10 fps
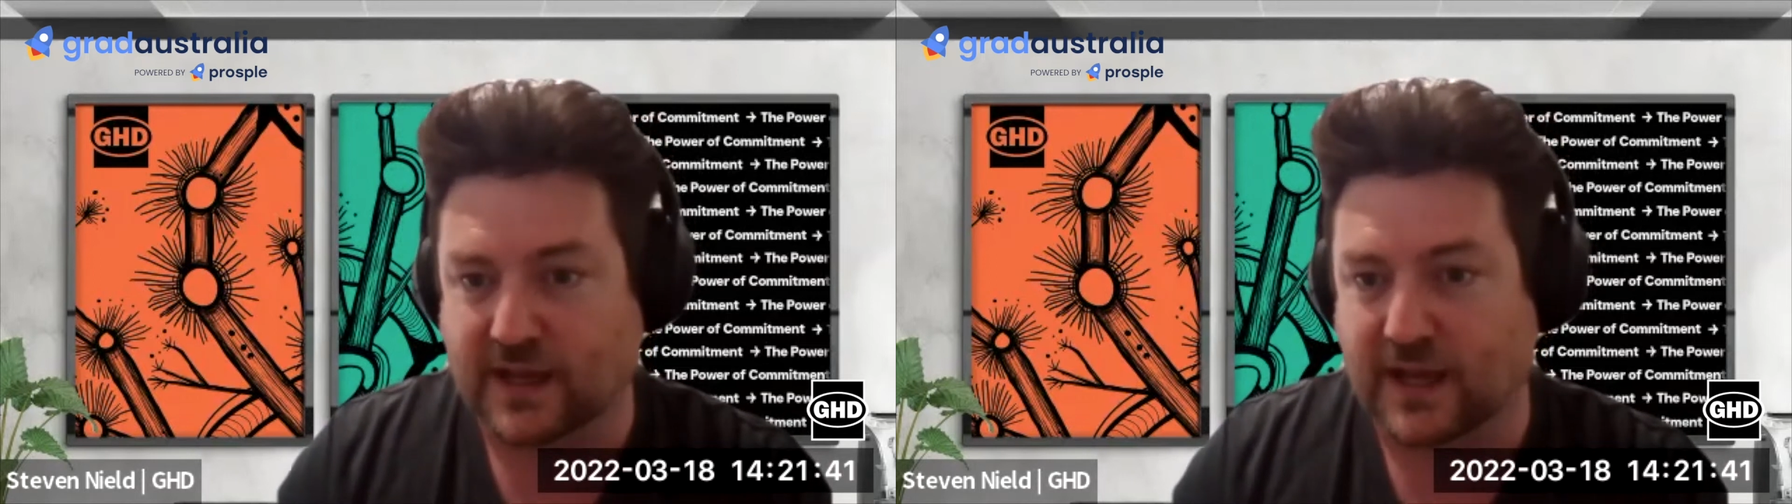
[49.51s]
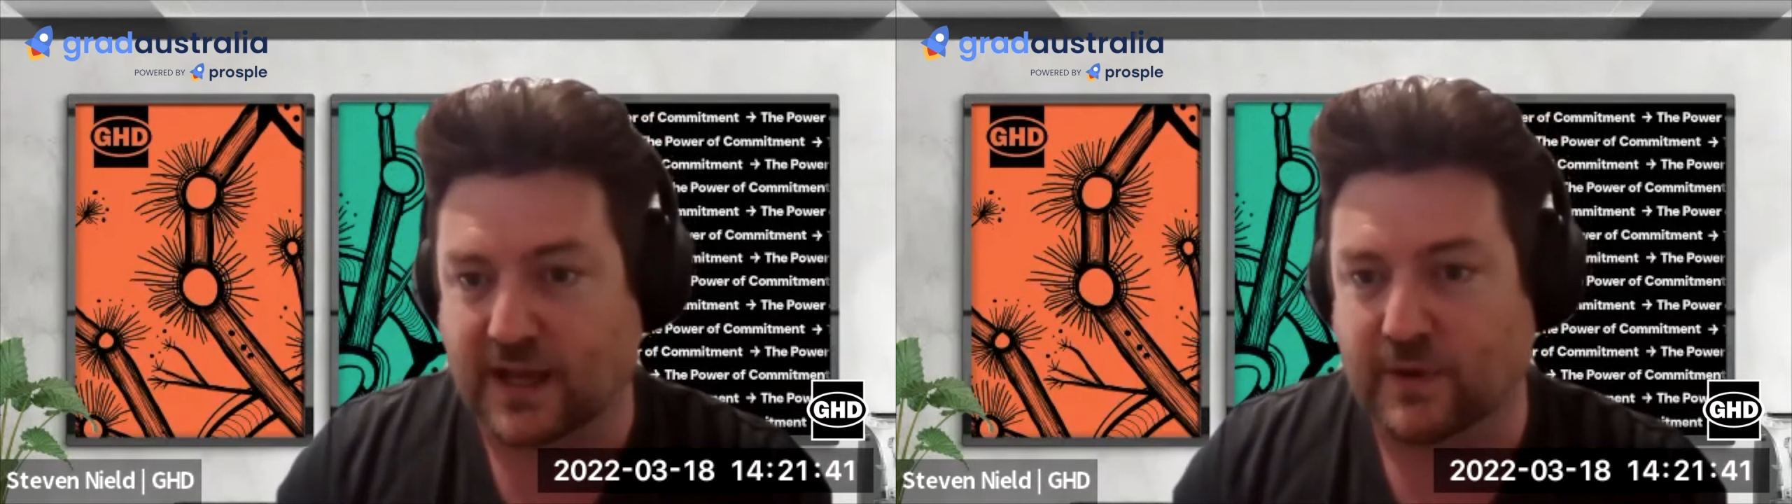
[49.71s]

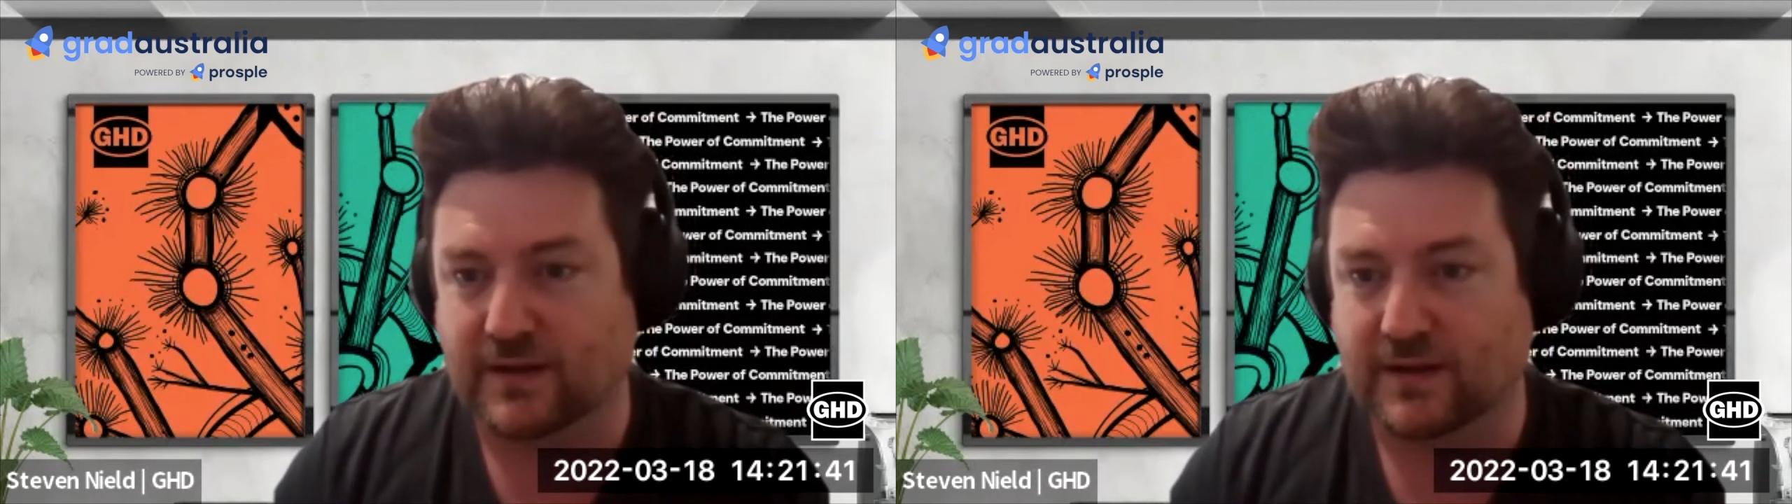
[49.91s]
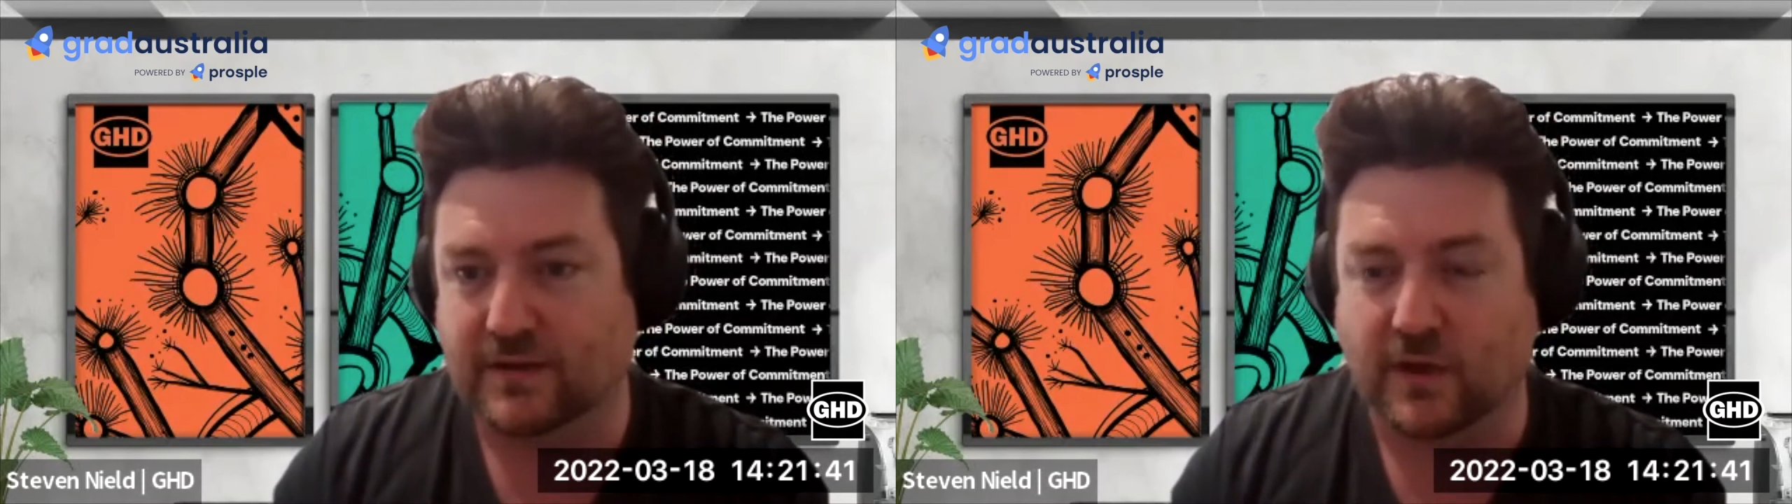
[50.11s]

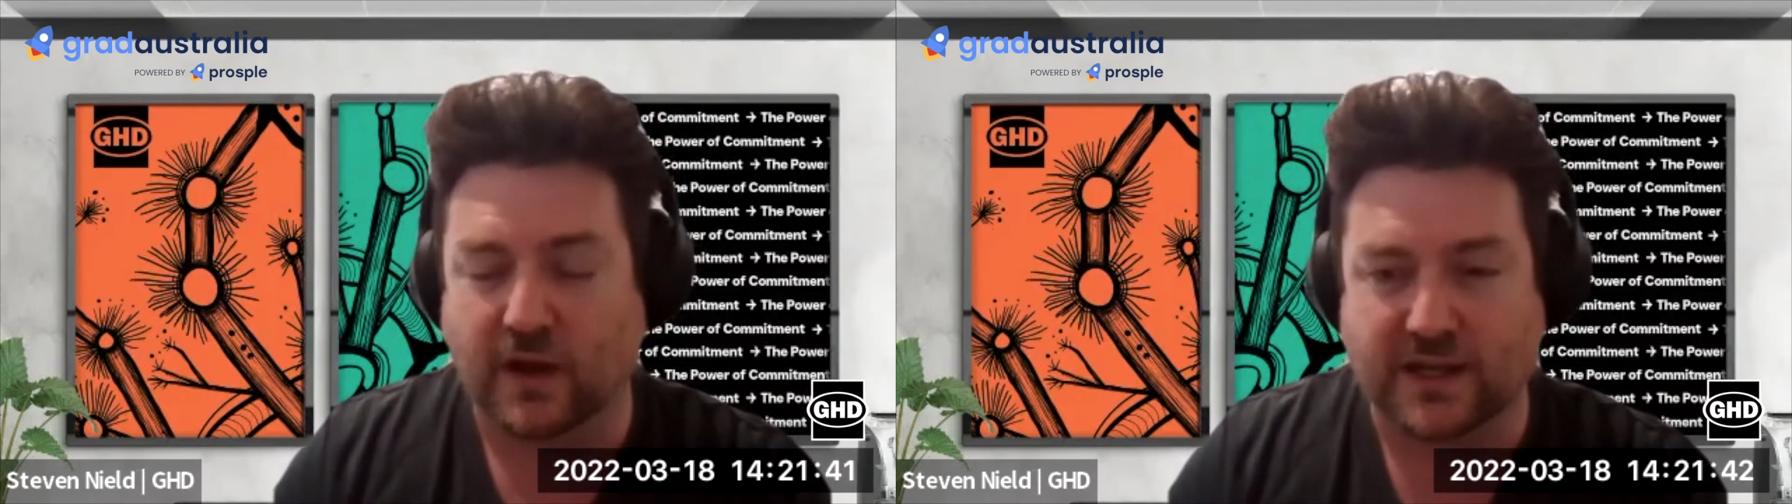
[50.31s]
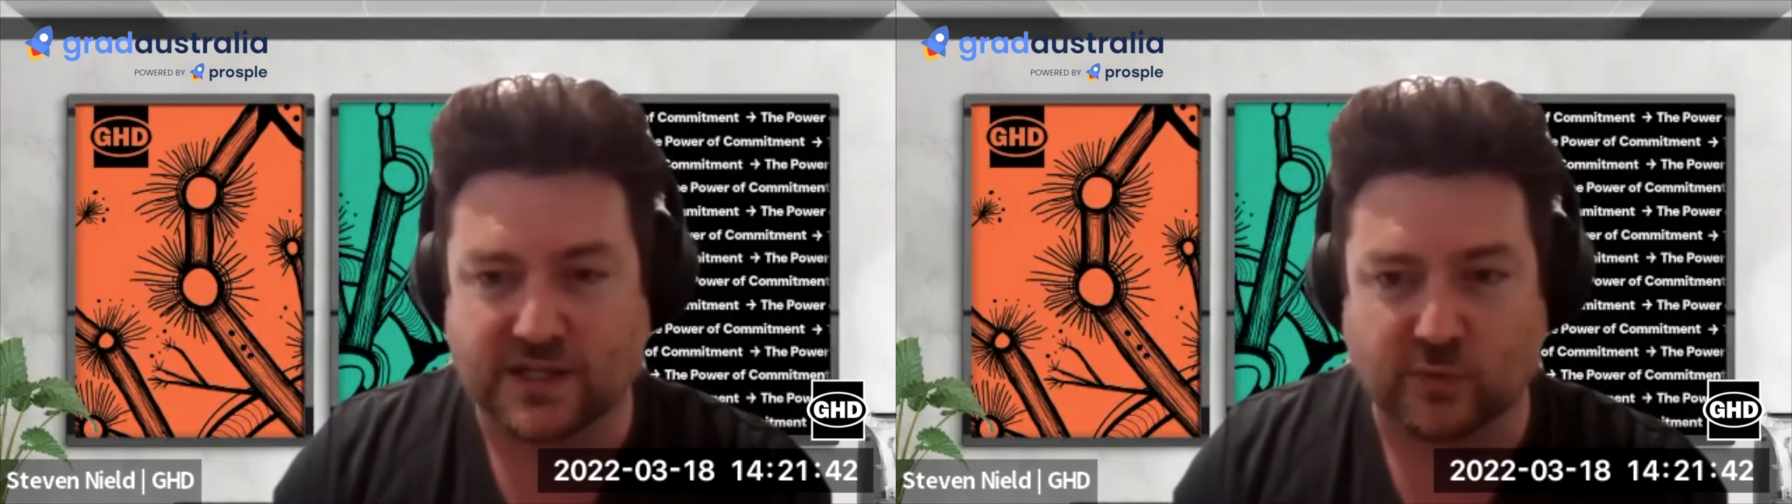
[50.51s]
And I
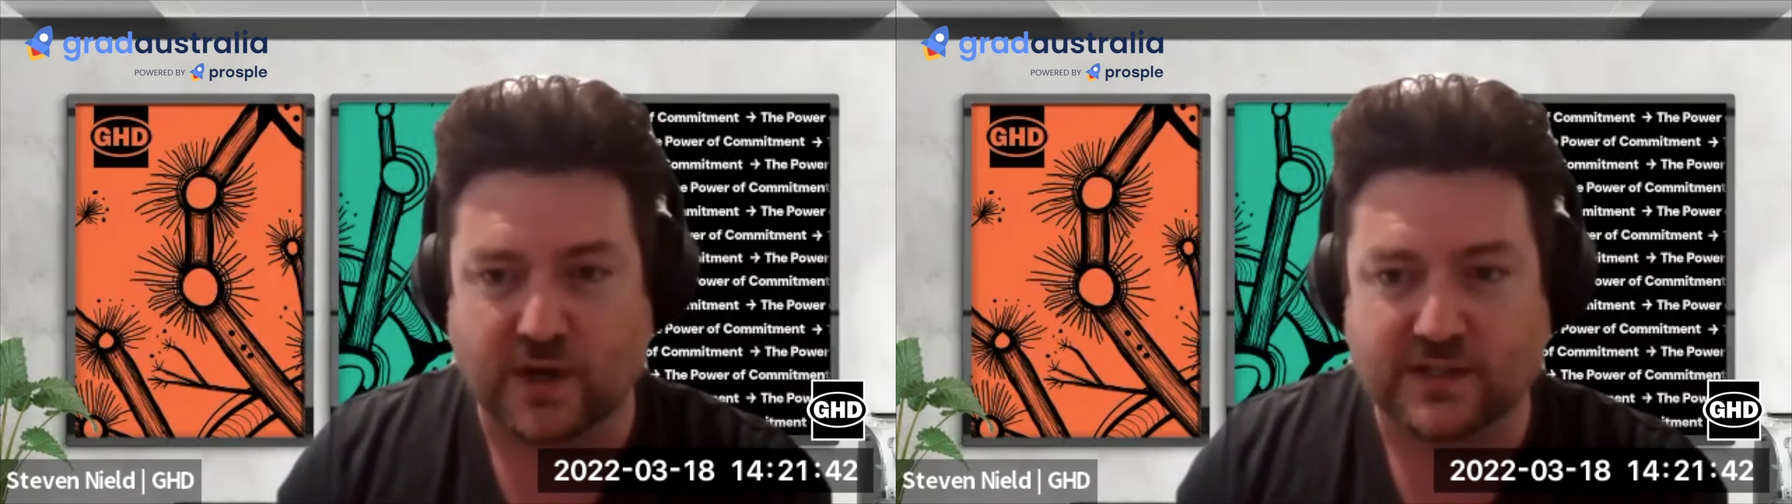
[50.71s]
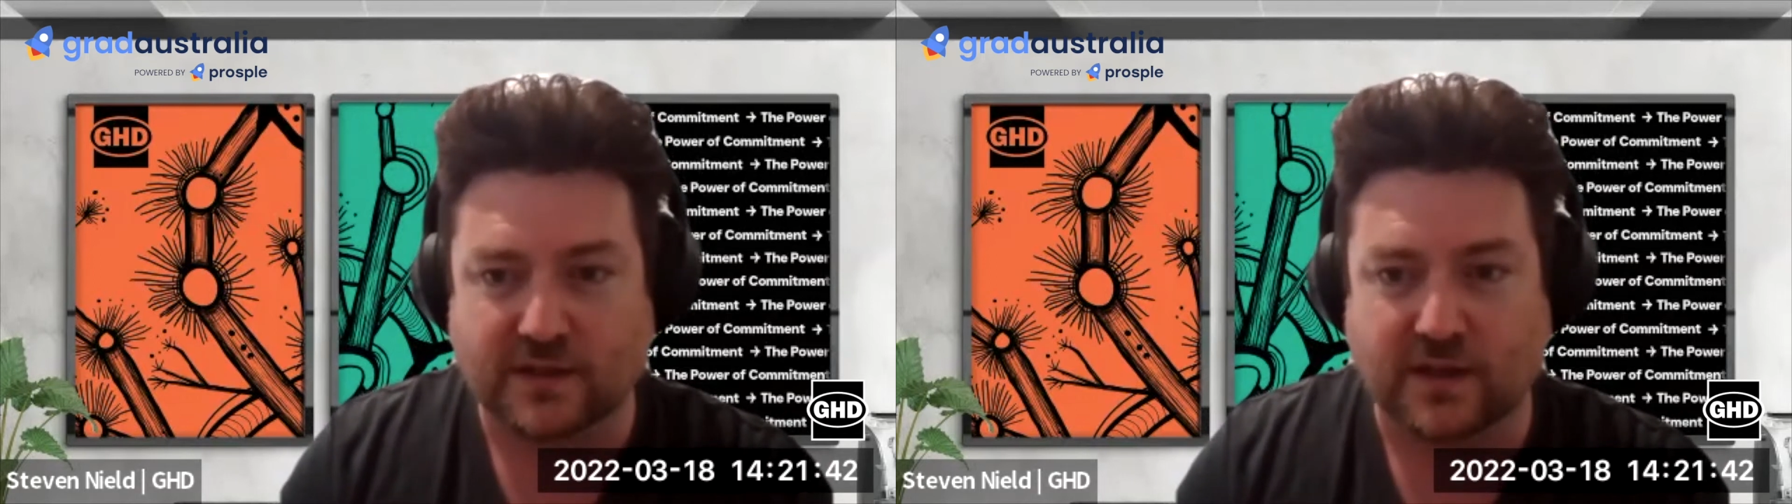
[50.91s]
guess the
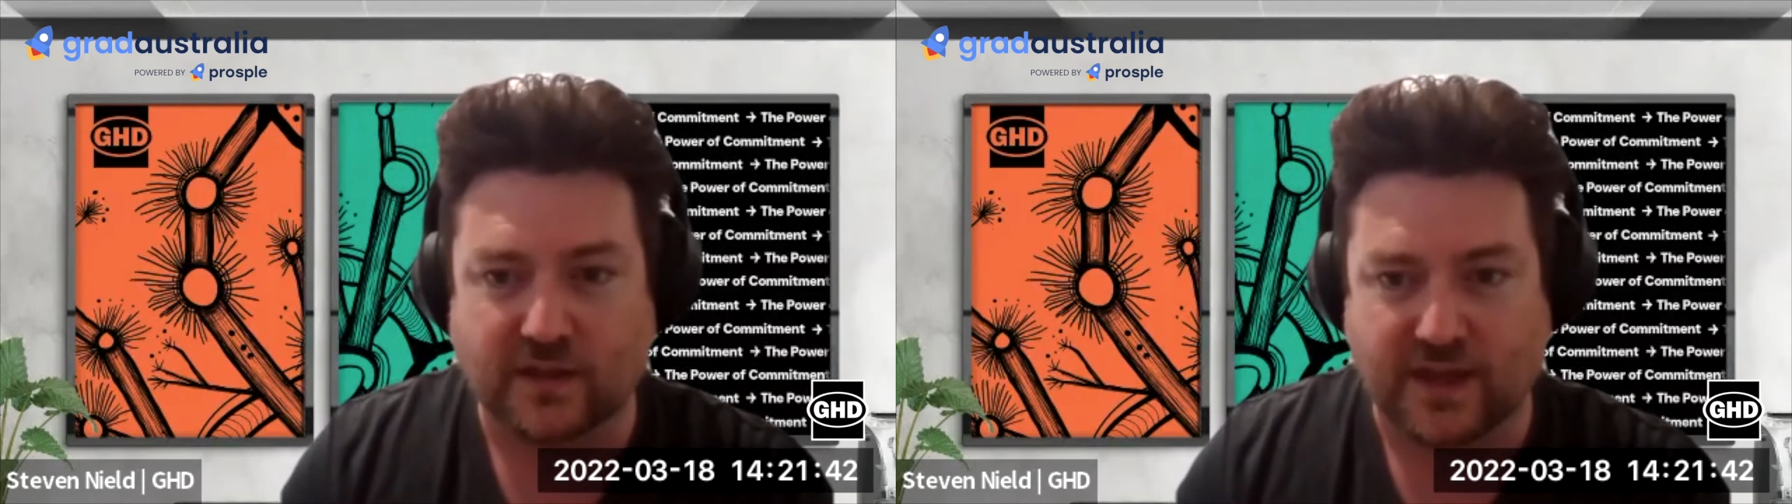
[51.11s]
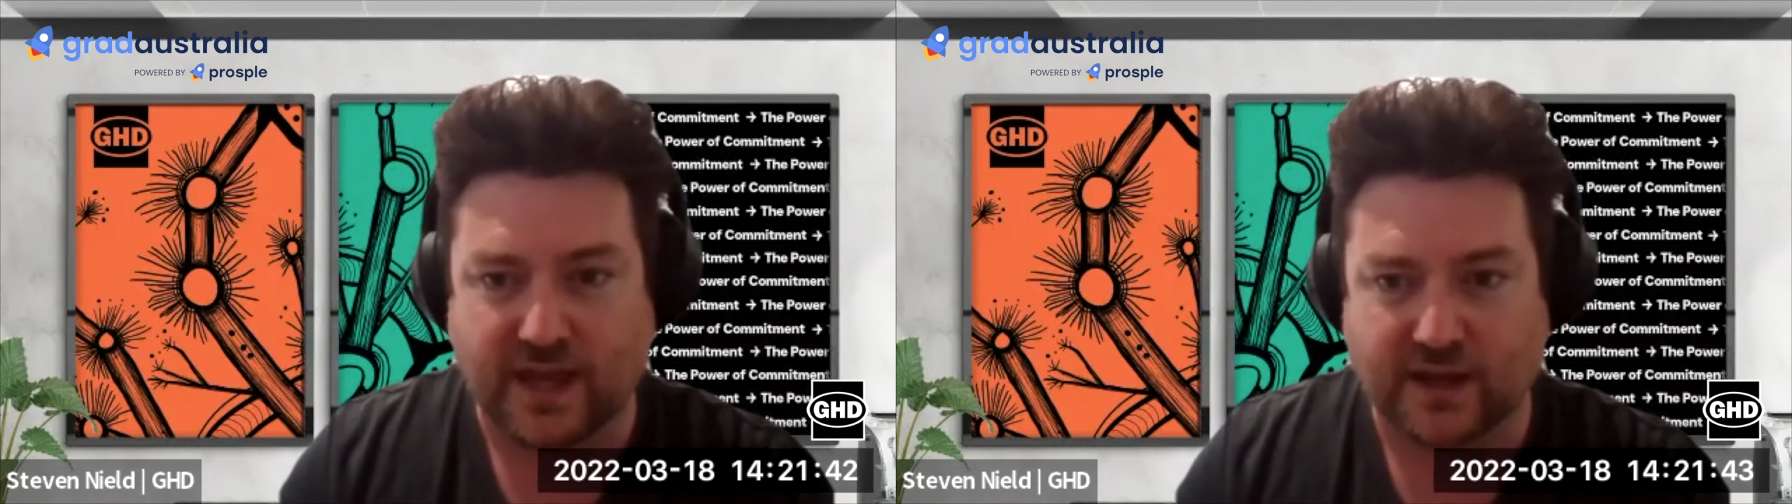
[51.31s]
reason
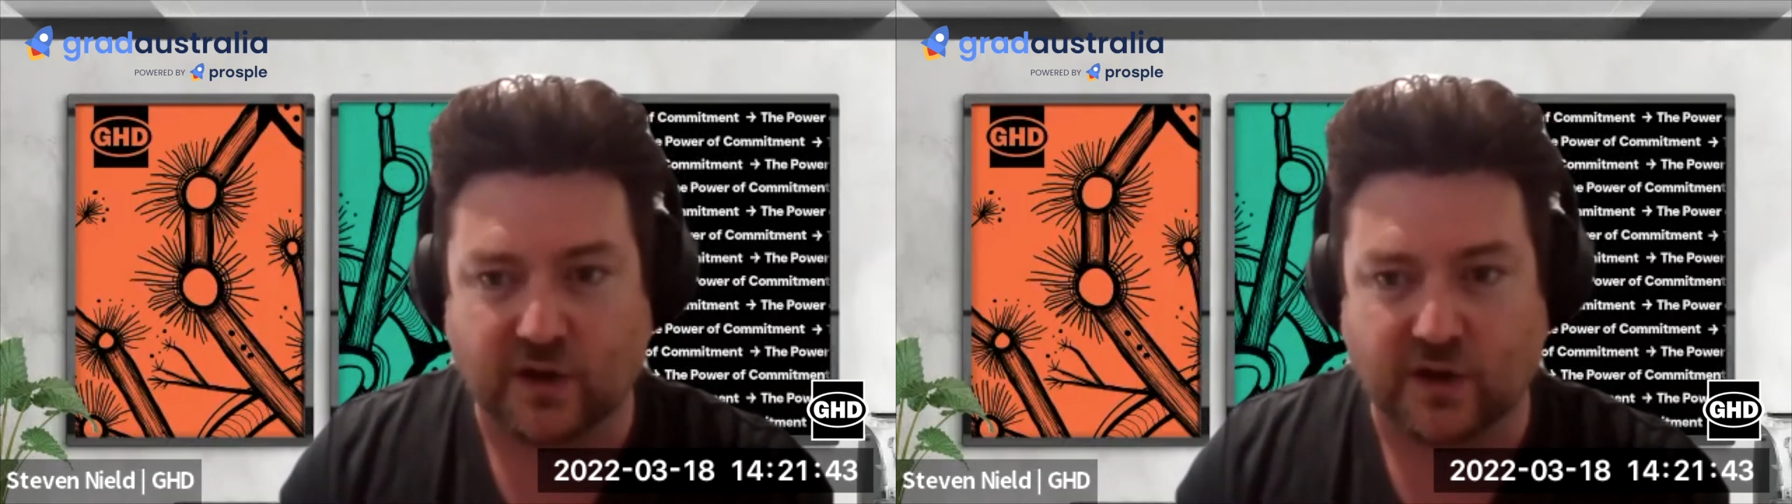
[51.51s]
that